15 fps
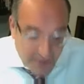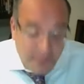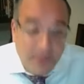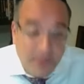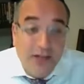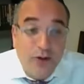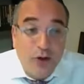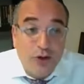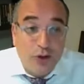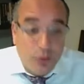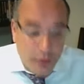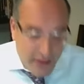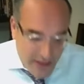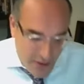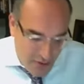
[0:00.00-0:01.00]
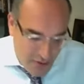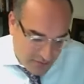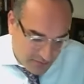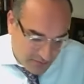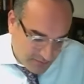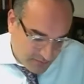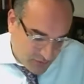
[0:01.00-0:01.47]
been loyal with you,
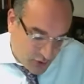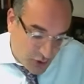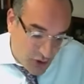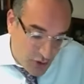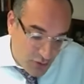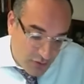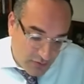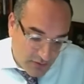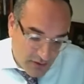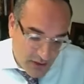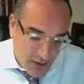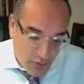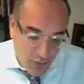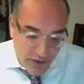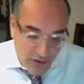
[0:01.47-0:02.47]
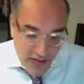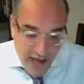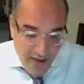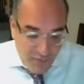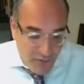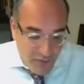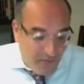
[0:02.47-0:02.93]
to you, with
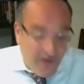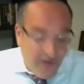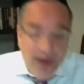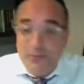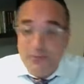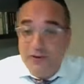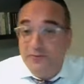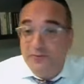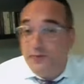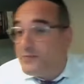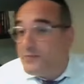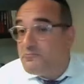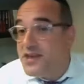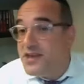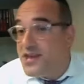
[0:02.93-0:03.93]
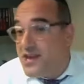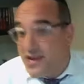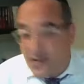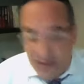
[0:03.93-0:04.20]
every fiber of my being.